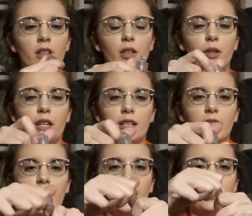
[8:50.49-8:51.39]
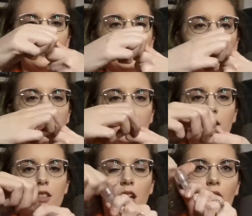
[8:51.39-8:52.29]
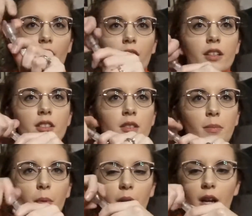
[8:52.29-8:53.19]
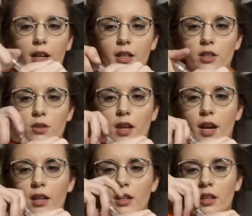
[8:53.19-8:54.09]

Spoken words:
you can connect to others, but we're not gonna do that.